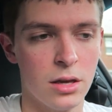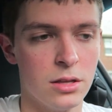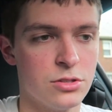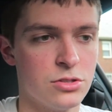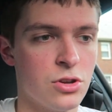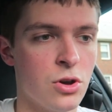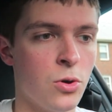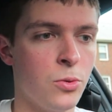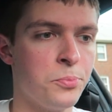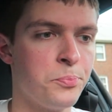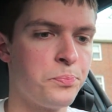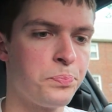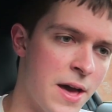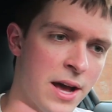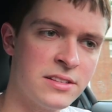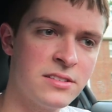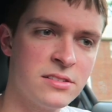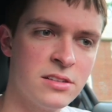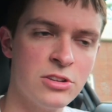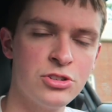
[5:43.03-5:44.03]
And so
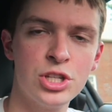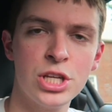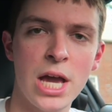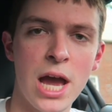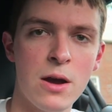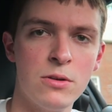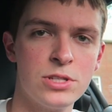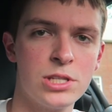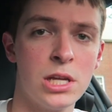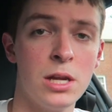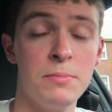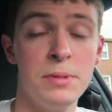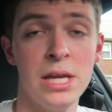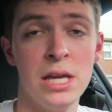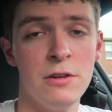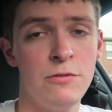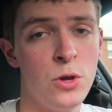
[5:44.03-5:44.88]
that's essentially how it's going to be.